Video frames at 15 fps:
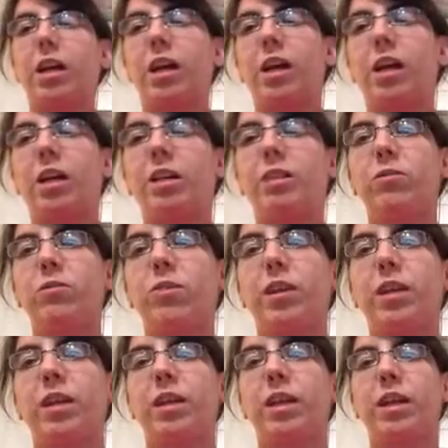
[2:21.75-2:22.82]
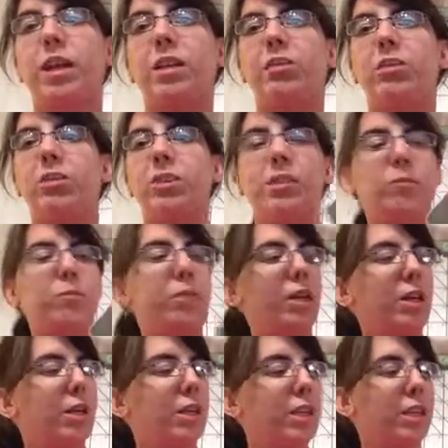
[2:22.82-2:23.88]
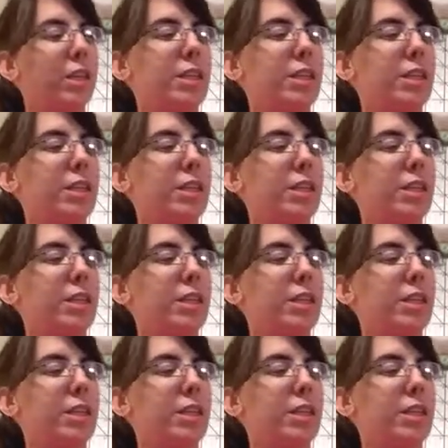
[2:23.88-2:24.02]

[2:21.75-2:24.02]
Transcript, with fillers: I read Anna Dressed in Blood